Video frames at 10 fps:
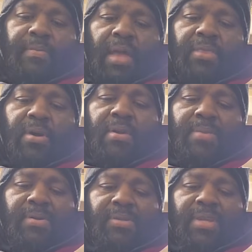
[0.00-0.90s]
I thought
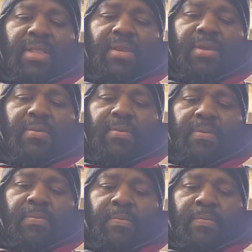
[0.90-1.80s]
about selling it,
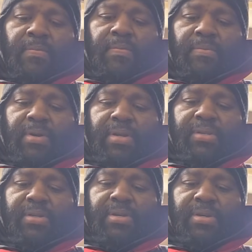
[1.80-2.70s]
but
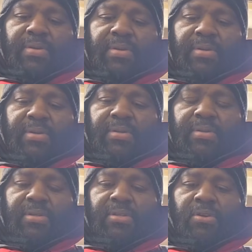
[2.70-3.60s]
it took
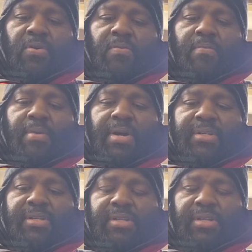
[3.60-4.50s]
so
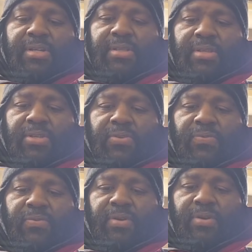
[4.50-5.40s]
much to get this
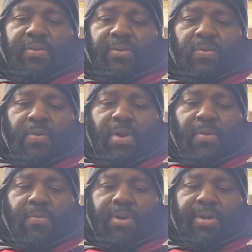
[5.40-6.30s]
reel to where I
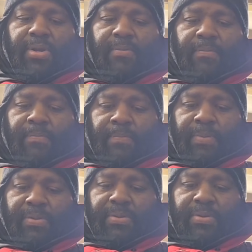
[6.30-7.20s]
wanted it.
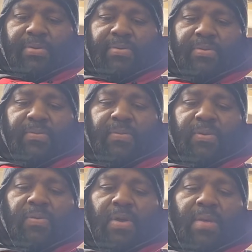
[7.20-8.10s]
It's the only
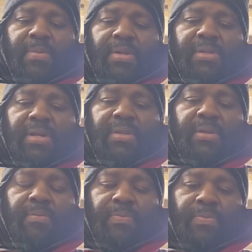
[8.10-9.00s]
reason why I'm not selling
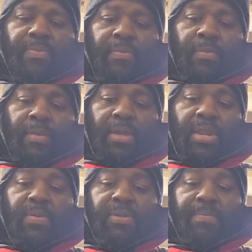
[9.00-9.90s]
it. And
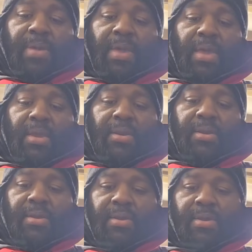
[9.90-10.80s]
then it was a pain
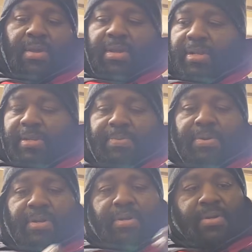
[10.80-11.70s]
to put